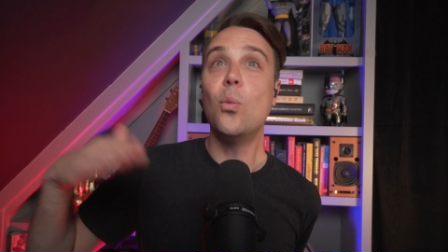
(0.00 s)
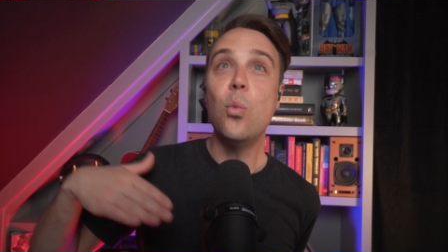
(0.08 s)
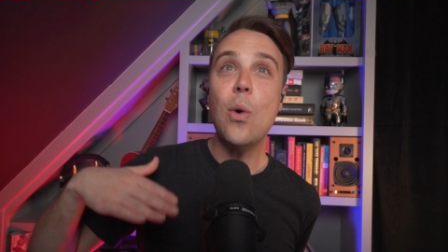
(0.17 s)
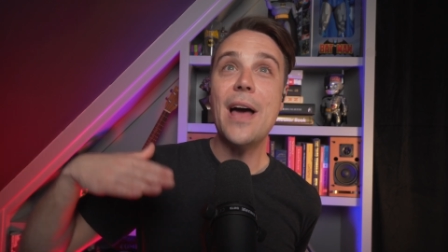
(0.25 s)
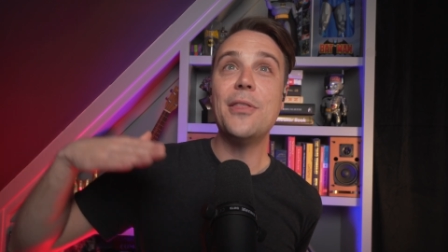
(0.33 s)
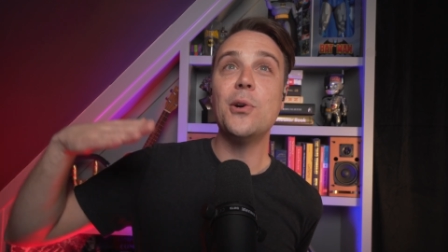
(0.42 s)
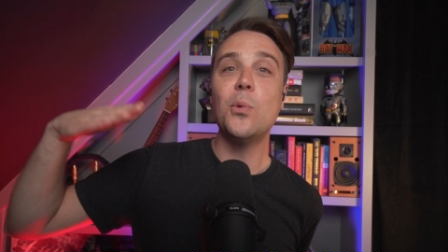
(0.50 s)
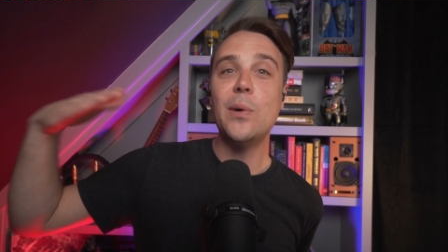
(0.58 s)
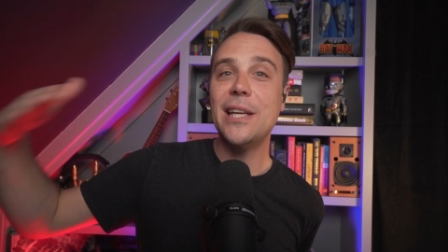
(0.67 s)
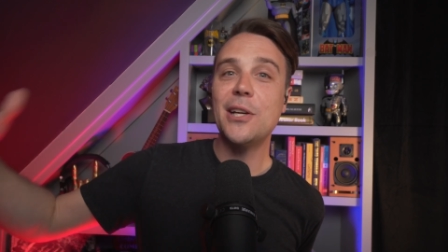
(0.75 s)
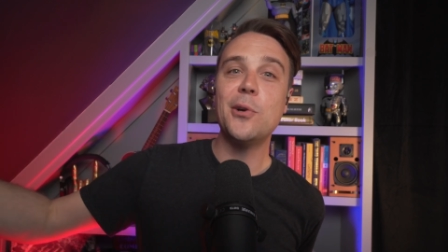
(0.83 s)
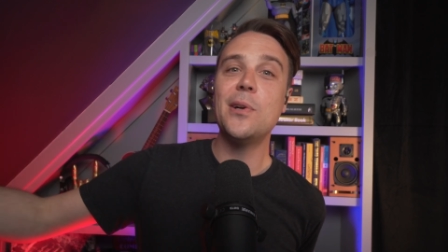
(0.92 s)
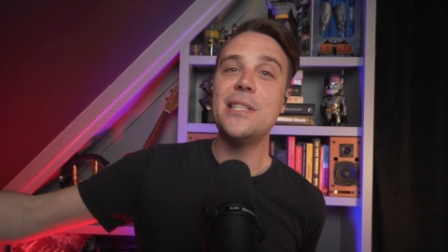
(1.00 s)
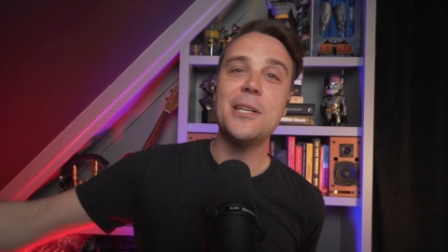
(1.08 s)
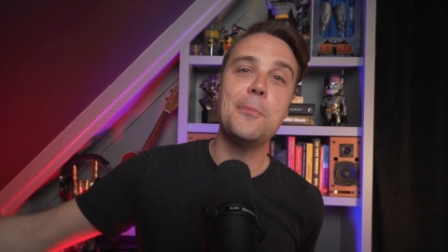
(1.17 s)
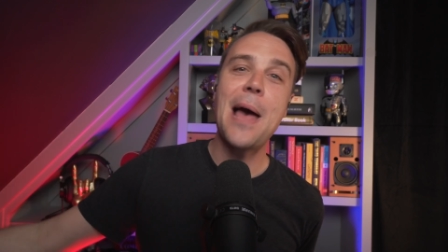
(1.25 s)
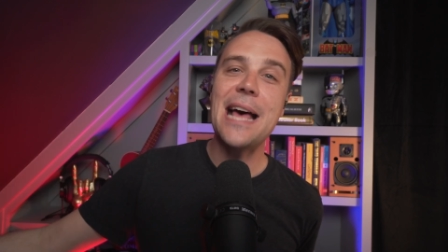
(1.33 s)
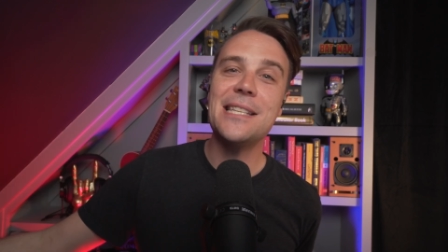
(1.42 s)
whether we increase
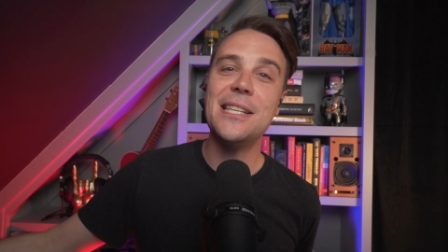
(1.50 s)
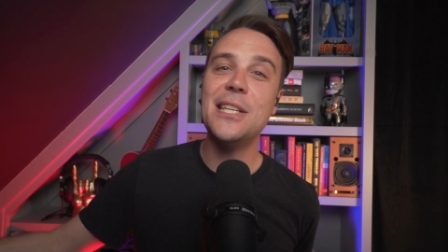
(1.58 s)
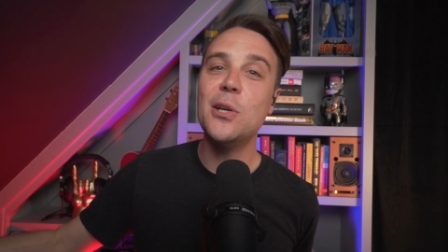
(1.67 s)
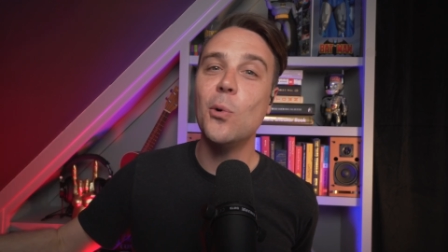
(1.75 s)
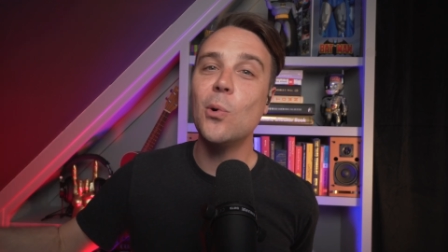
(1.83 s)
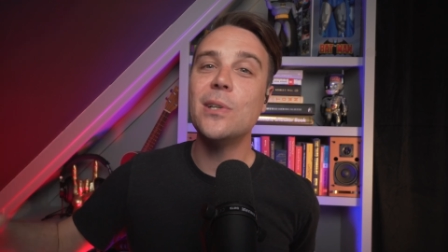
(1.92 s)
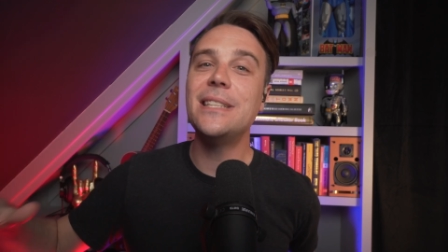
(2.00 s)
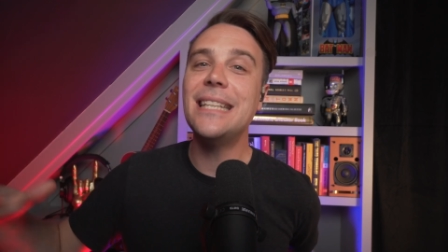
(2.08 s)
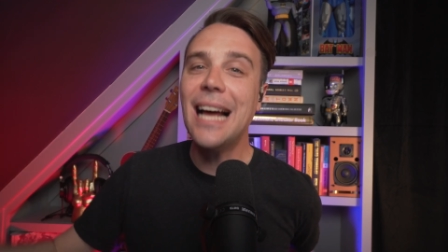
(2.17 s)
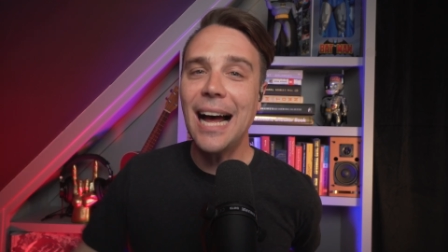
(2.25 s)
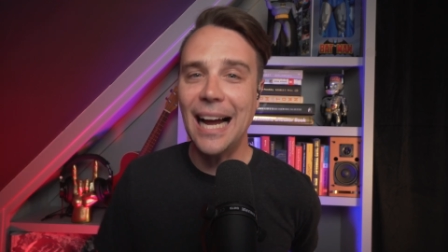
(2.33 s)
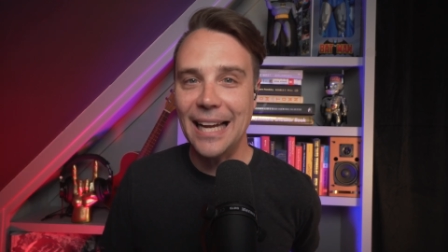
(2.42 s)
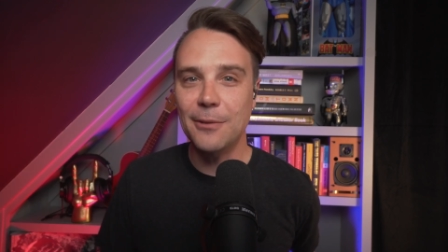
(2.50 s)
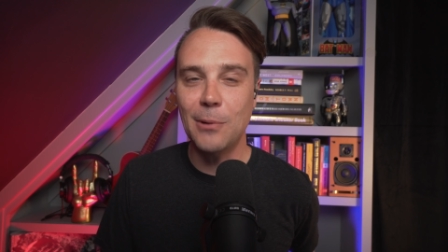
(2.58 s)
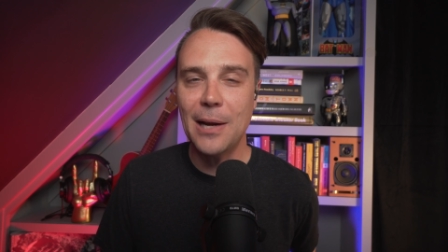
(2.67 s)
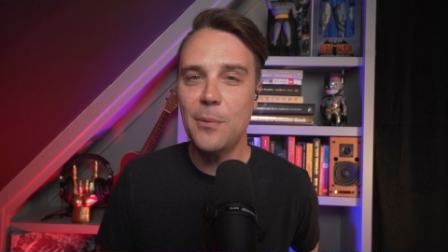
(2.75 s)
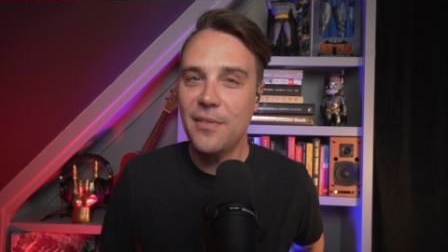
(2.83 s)
capacity or not, right?